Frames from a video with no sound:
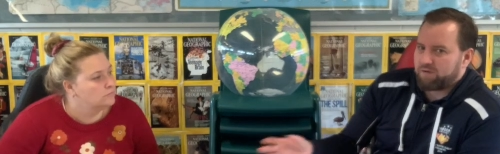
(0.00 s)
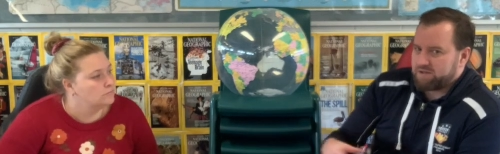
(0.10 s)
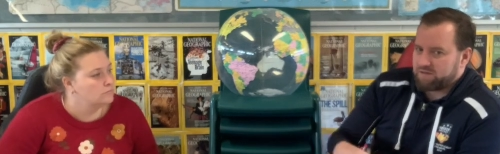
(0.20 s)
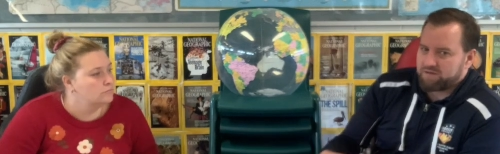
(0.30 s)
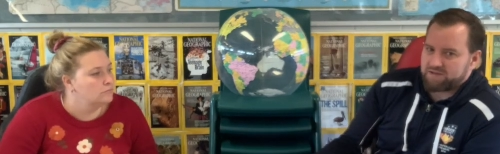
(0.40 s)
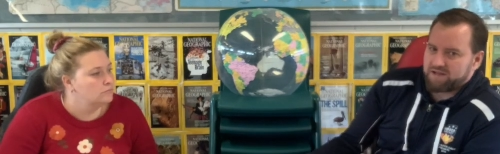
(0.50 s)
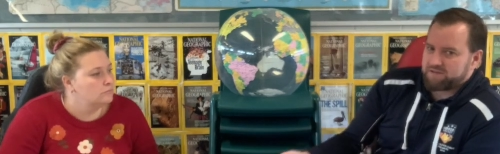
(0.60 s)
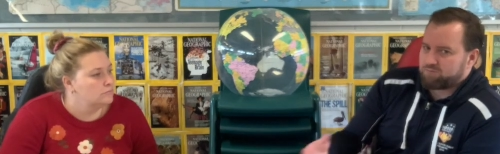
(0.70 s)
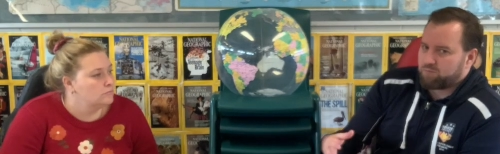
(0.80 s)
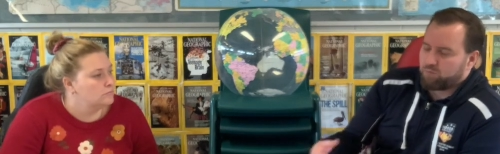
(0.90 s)
Speaker 1: region, because
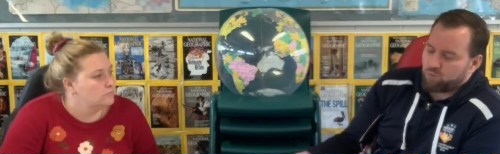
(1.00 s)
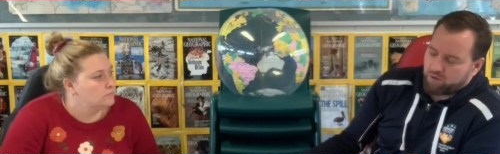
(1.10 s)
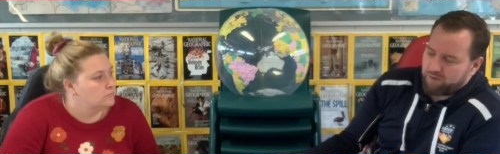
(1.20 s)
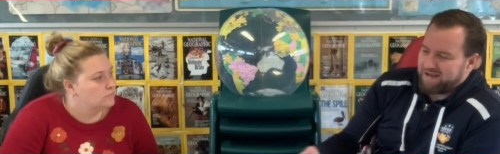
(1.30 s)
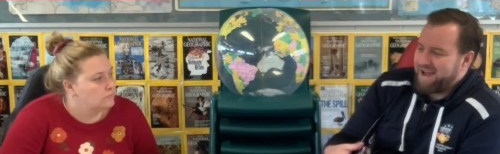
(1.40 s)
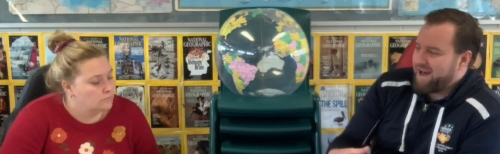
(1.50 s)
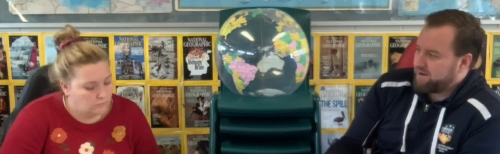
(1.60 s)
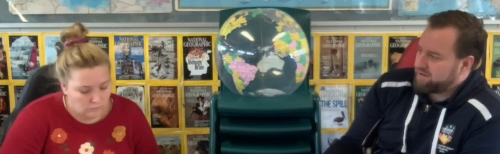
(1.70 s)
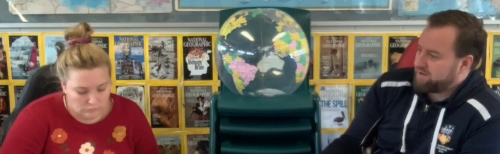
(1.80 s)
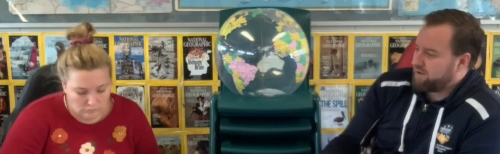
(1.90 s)
that's water being
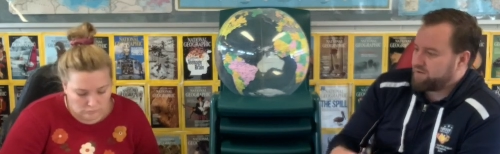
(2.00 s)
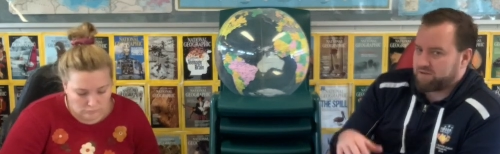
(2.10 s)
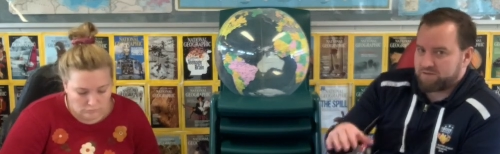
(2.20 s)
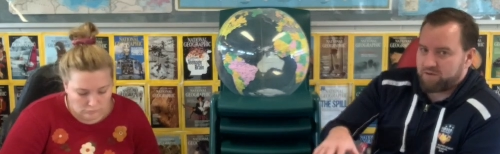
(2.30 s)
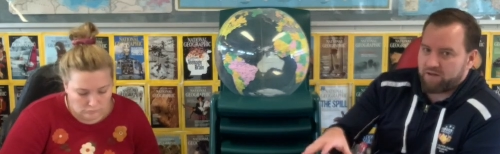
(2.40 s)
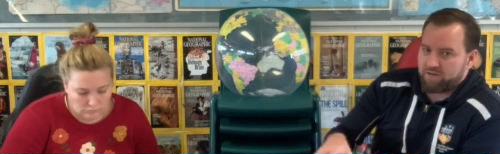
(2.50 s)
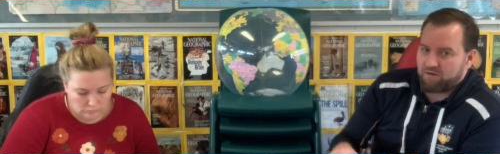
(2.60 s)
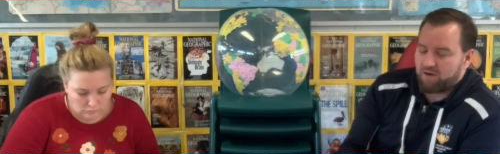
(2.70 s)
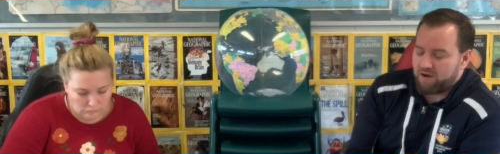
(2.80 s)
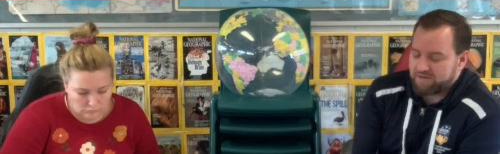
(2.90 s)
added to the oceans rather
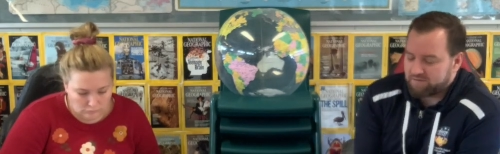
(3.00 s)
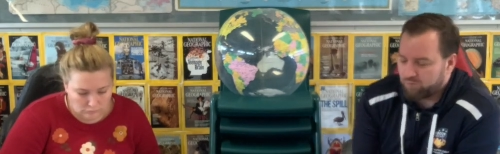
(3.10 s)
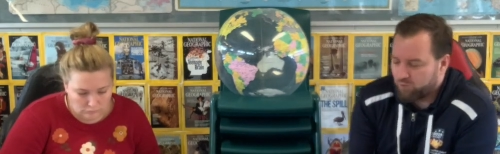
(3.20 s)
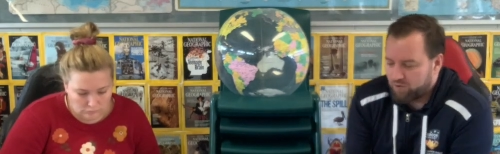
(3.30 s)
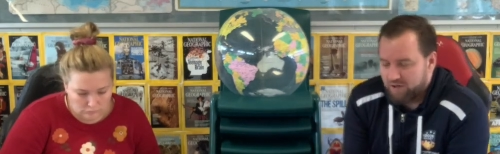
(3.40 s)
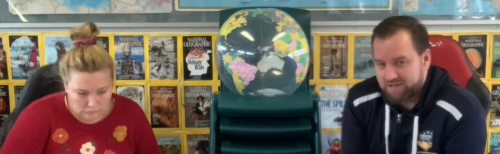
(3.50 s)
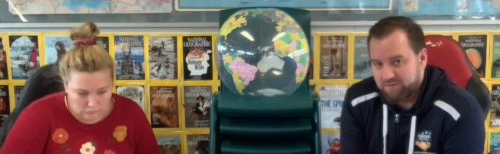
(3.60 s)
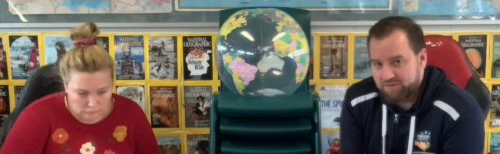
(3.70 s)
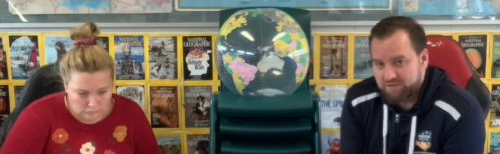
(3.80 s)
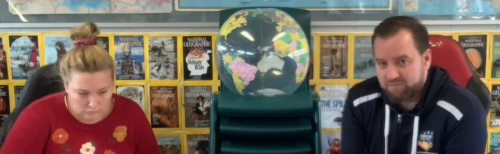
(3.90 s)
than ice, water ice
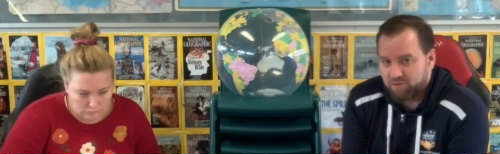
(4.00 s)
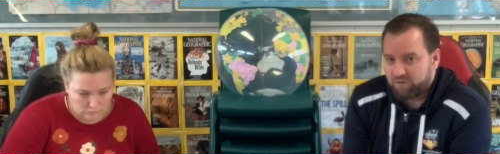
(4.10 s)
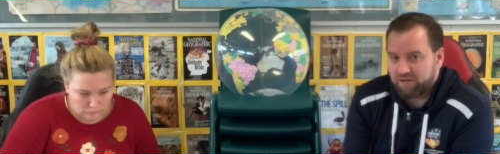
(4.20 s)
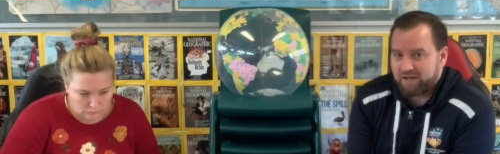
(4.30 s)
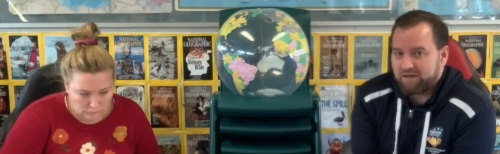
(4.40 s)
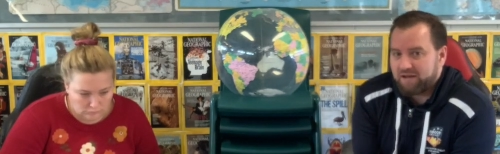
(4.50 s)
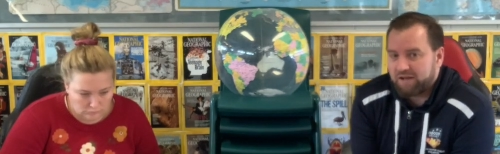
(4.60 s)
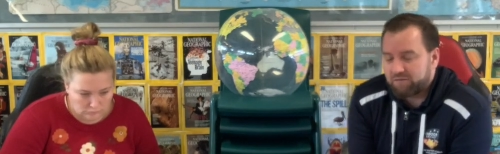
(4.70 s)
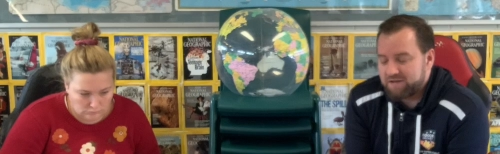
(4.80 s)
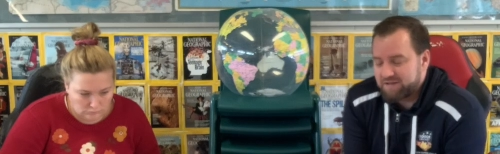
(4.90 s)
that was not really
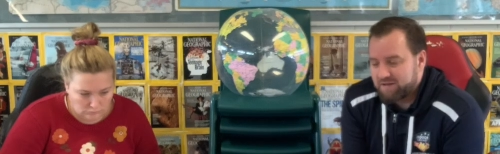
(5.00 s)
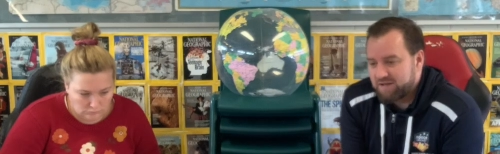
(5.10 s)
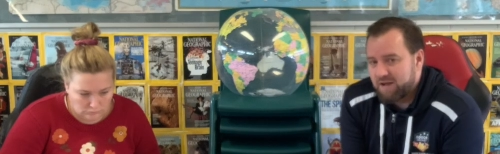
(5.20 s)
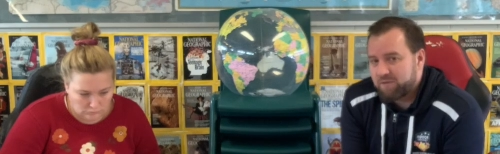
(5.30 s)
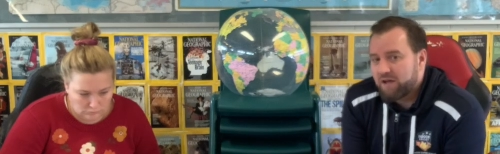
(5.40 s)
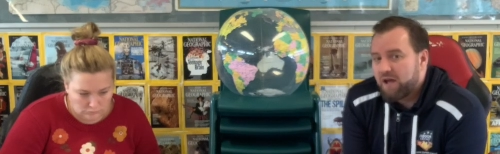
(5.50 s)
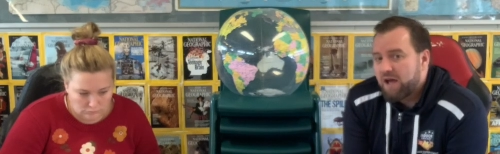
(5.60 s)
increasing the depth.